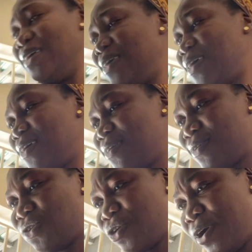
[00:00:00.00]
yeah,
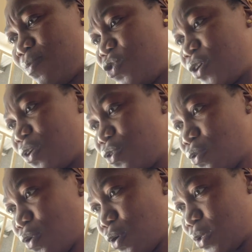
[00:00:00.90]
sorry i'm trying to
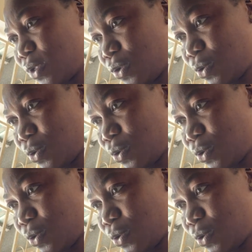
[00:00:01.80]
lock this